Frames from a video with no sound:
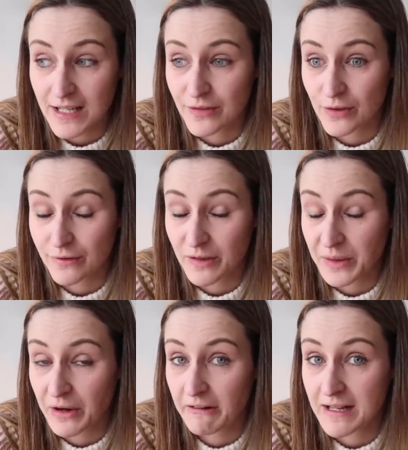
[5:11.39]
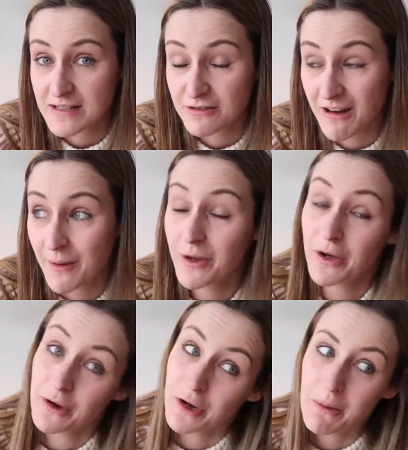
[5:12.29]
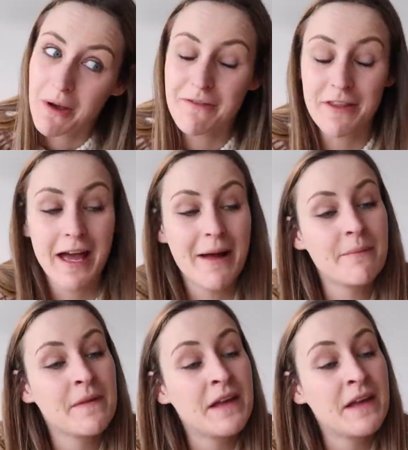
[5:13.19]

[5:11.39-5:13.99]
If you're not following her on Instagram, go over there.